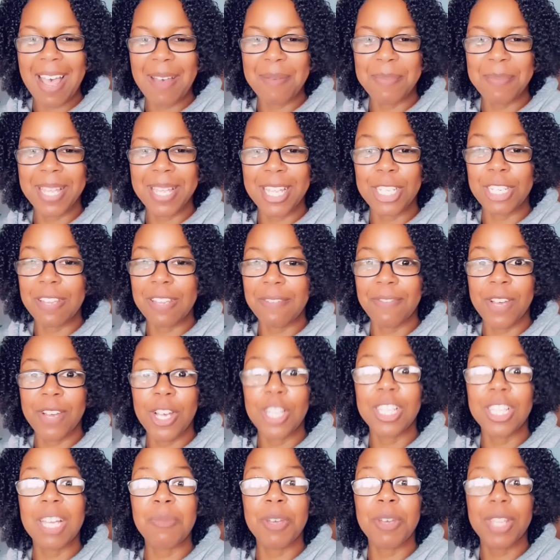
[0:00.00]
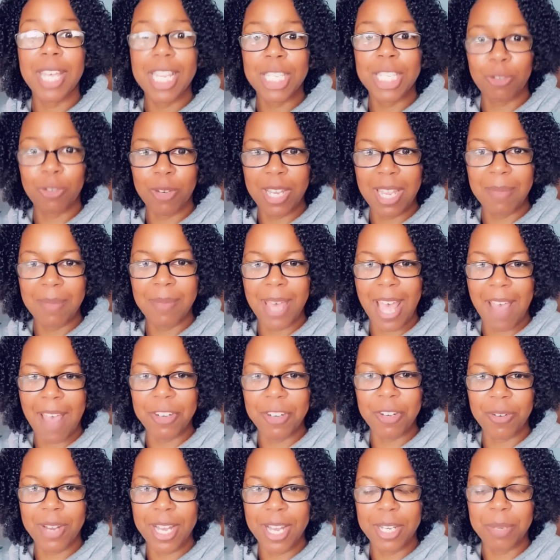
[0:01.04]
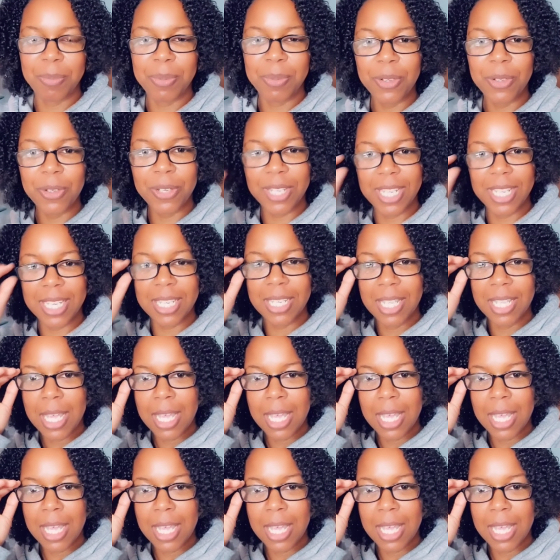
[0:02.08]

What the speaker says: Because she fell in love with ice cream after I deployed.